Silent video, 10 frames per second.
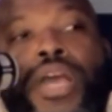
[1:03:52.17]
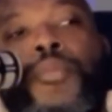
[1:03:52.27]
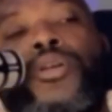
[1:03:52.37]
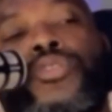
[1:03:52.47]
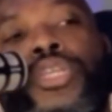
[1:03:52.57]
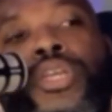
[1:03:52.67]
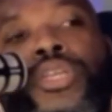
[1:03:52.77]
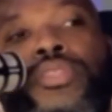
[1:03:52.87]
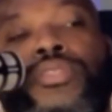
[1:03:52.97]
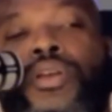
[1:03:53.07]
I'm also
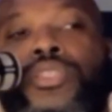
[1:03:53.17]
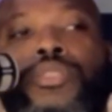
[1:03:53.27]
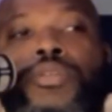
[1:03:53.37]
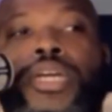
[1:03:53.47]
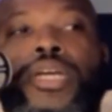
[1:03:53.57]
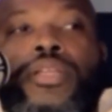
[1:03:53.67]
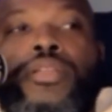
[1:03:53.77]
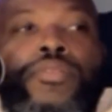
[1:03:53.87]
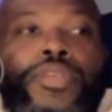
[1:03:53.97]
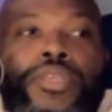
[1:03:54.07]
hearing this is all some
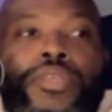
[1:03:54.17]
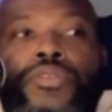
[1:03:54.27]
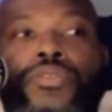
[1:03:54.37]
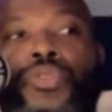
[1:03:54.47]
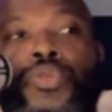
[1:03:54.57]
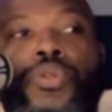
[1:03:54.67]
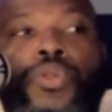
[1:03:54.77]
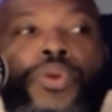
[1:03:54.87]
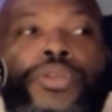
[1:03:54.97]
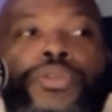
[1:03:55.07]
kind of two
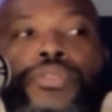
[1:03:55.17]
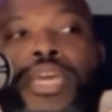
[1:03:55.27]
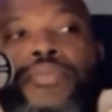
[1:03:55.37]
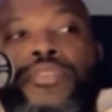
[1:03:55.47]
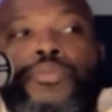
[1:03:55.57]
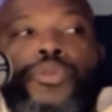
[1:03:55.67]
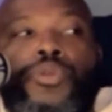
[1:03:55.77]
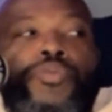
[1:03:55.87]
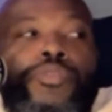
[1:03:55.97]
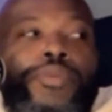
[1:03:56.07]
lawyers having some
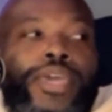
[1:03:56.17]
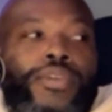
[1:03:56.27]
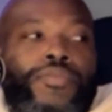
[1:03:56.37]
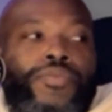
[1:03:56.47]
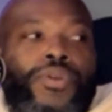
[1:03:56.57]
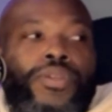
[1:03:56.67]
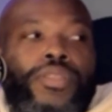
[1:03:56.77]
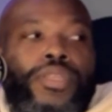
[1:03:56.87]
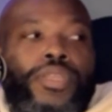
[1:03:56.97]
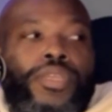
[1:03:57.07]
goofy back and forth,
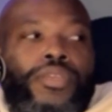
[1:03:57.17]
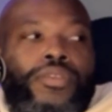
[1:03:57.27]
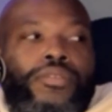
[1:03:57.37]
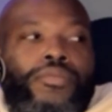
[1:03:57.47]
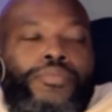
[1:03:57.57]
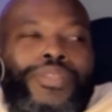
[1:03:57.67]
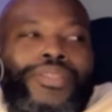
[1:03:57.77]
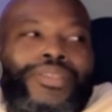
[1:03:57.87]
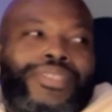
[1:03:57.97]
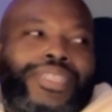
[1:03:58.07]
but
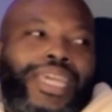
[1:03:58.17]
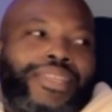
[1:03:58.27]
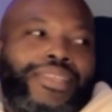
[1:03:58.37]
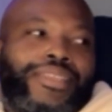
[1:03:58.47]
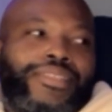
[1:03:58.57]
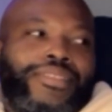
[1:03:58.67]
it looks shady.